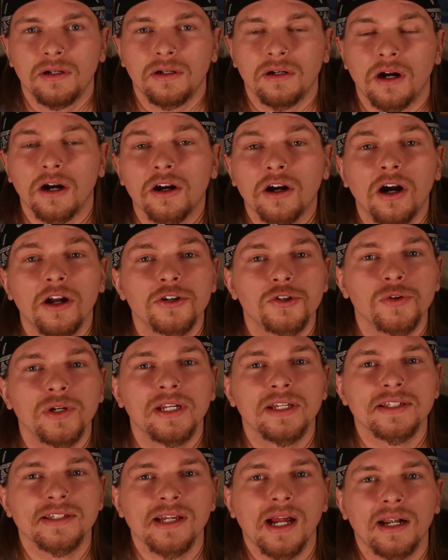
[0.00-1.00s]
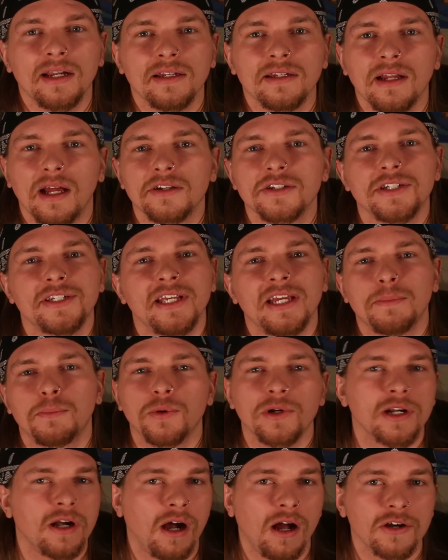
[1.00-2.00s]
Our country decided not to take
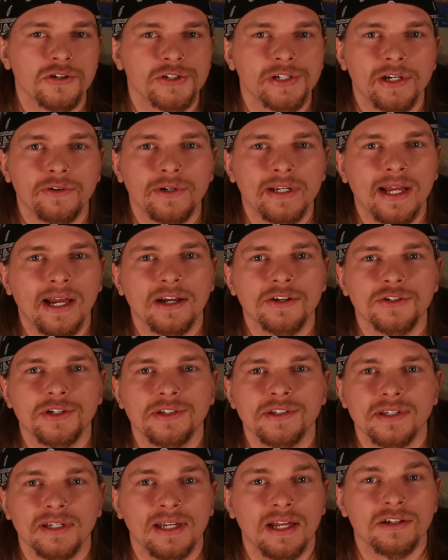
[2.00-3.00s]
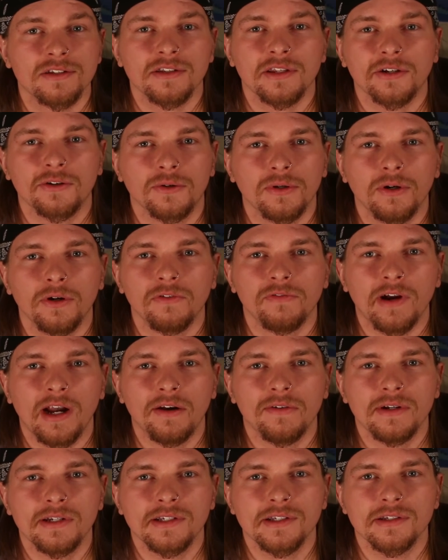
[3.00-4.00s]
precautionary actions against the
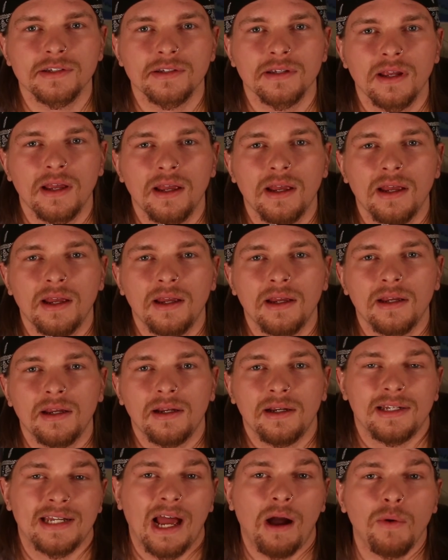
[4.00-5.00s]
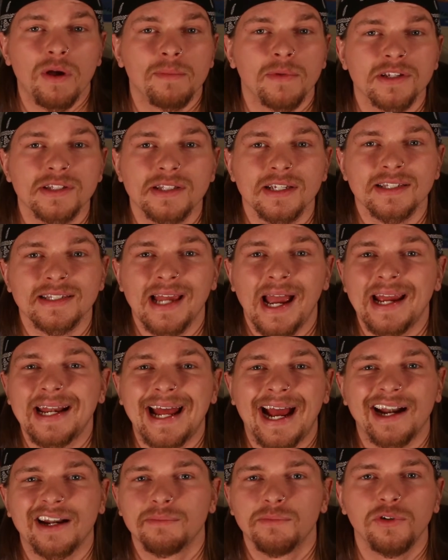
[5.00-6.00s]
coronavirus, and now we must decide
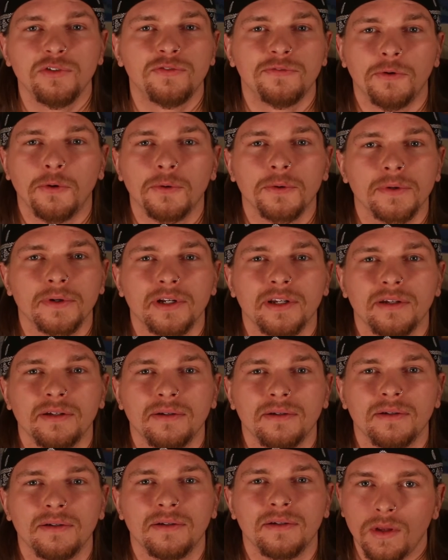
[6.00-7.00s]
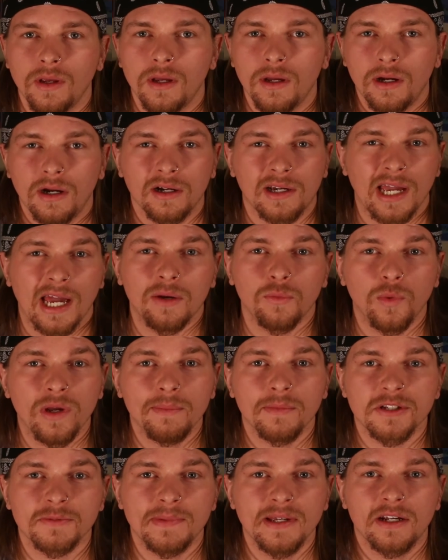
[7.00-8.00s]
how to move forward. Again, we
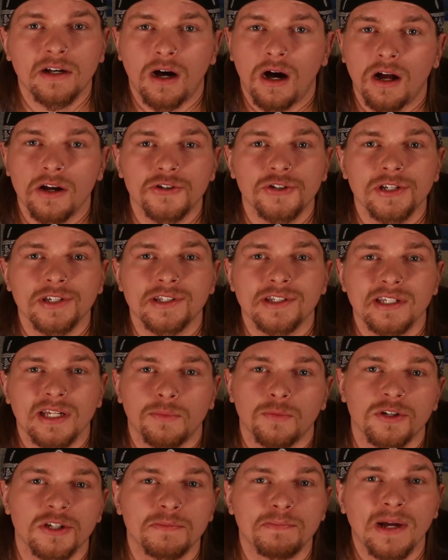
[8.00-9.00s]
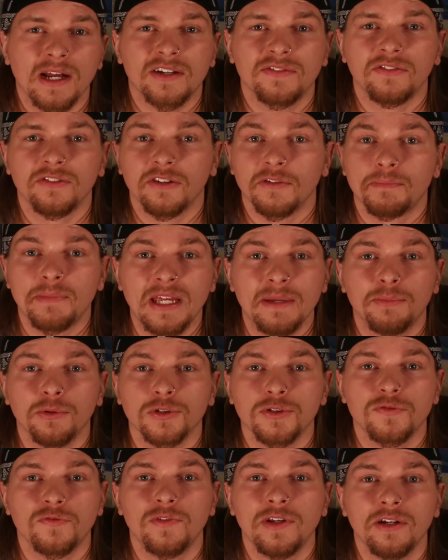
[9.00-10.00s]
must be cautious and respectful of
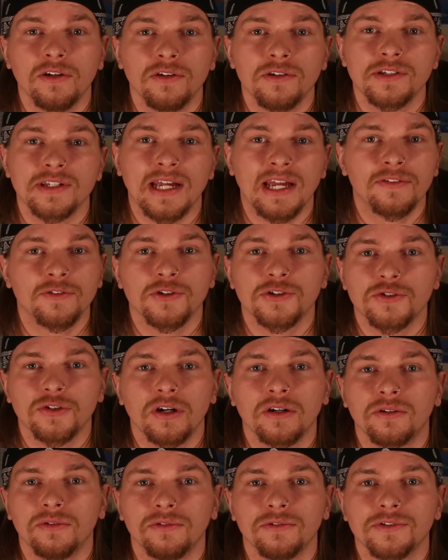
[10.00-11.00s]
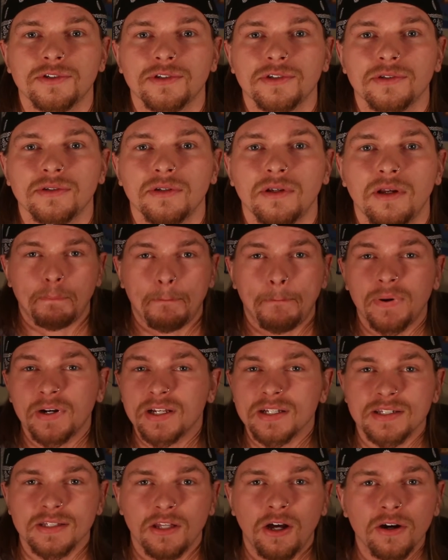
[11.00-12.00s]
people's fears and their struggles. But
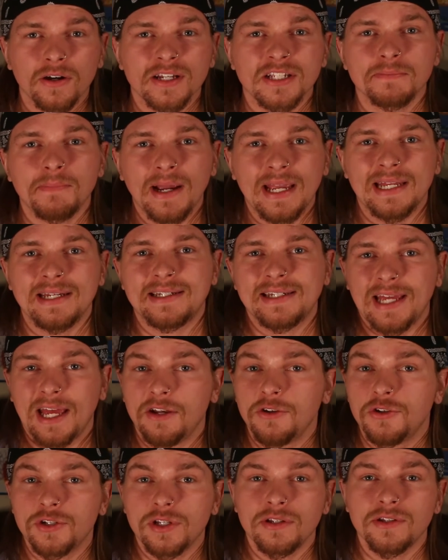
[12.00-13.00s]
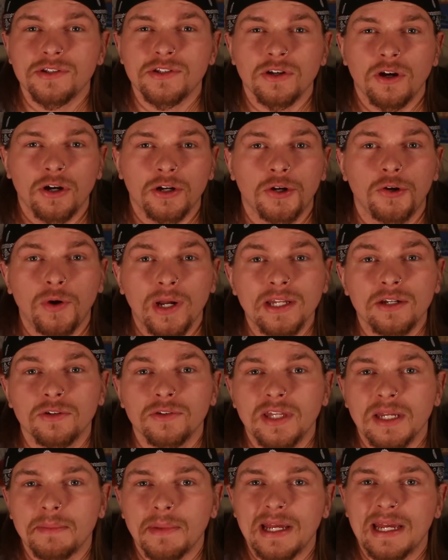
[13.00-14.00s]
as long as my intentions are greater
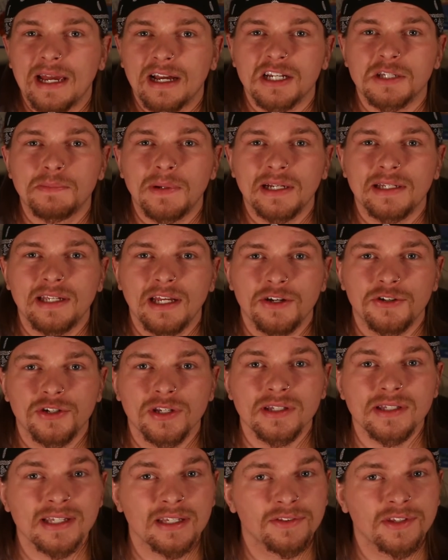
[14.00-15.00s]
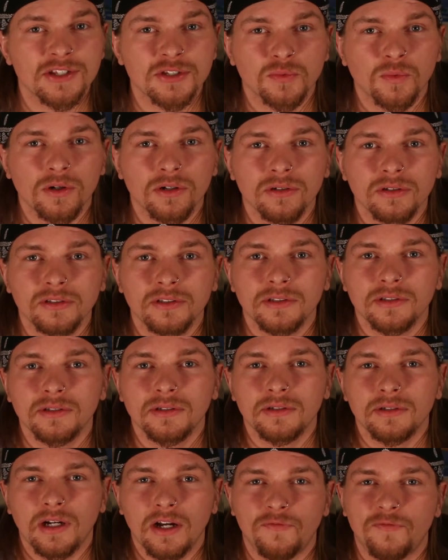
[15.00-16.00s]
than my expectations in this world,
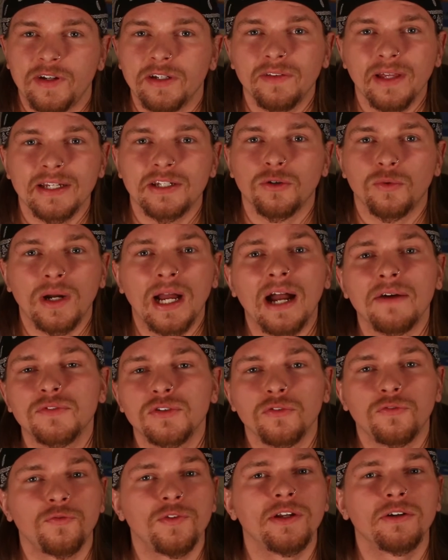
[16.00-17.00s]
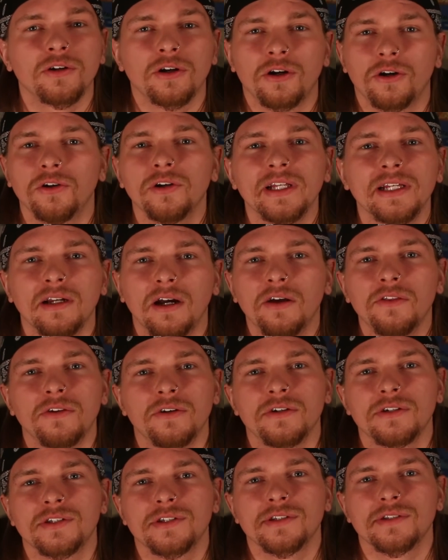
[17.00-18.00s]
I feel I don't have to fear hurting
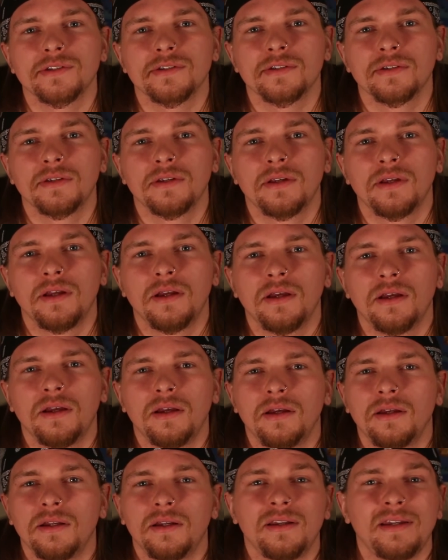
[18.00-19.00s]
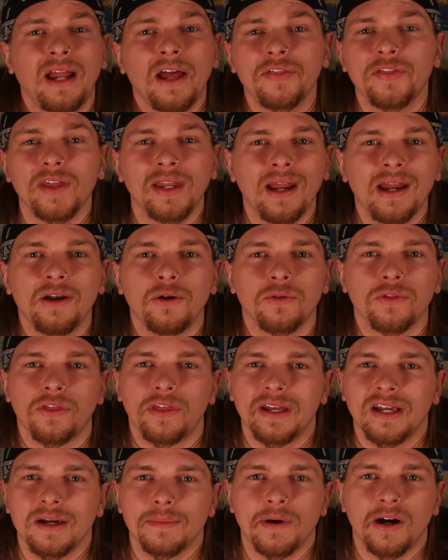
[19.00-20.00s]
others. Not that I don't
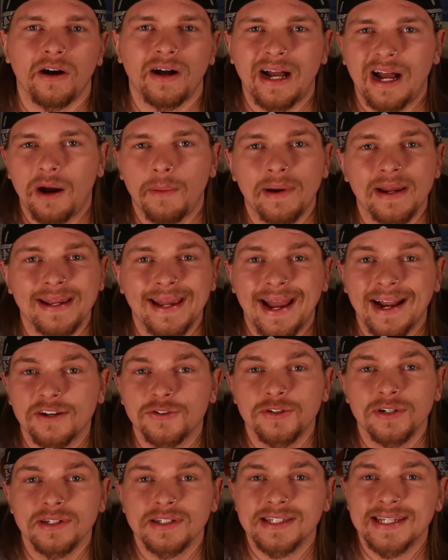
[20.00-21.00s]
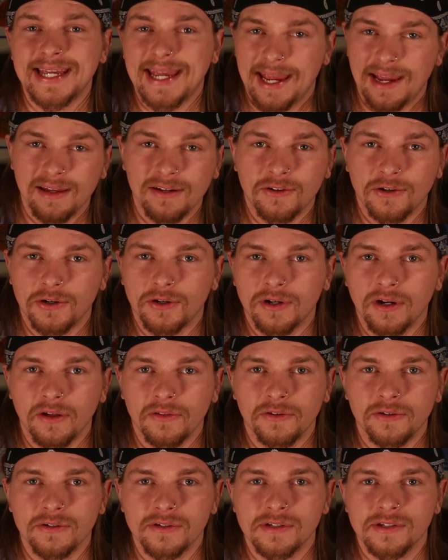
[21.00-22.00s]
think about how my actions can hurt
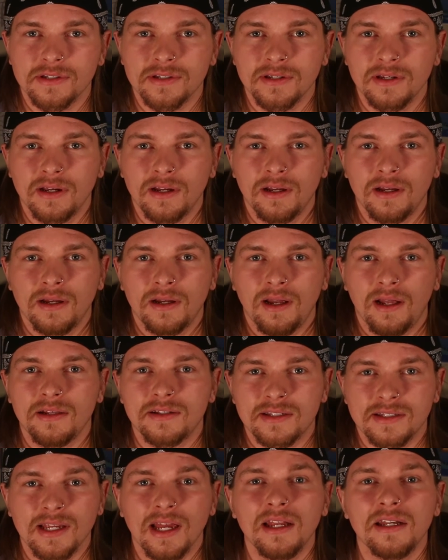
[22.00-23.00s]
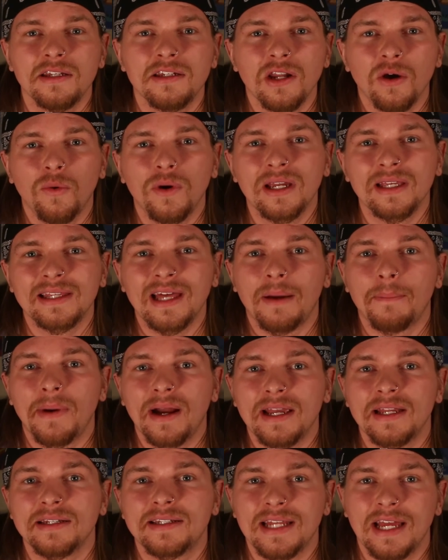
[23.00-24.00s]
others, instead knowing that my
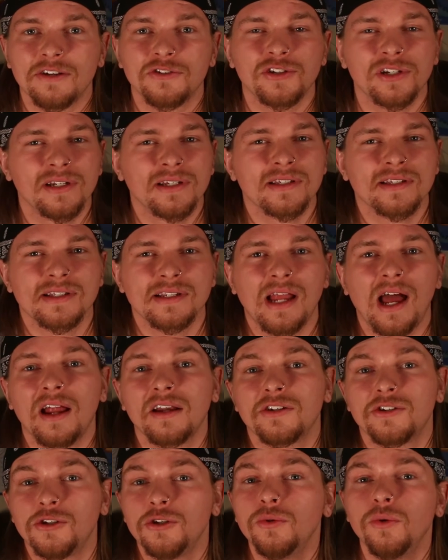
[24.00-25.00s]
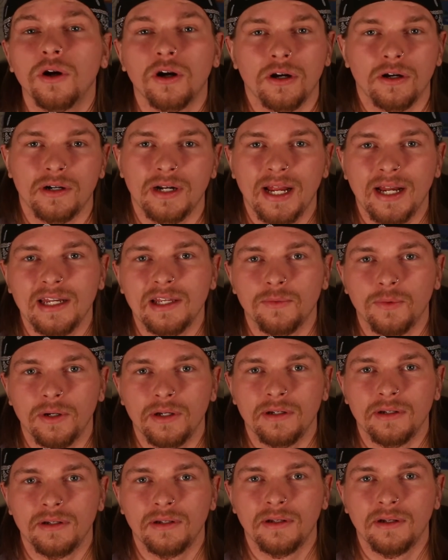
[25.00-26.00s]
intention is not to hurt
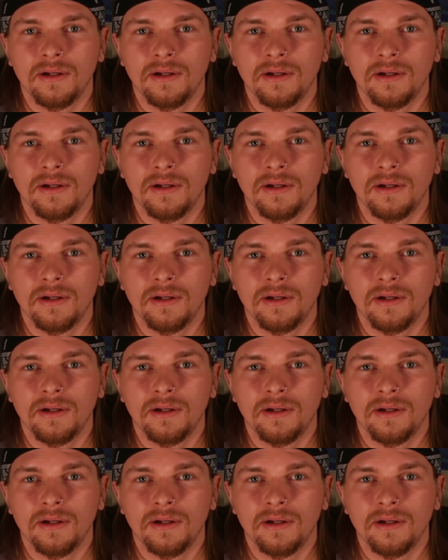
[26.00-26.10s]
anyone,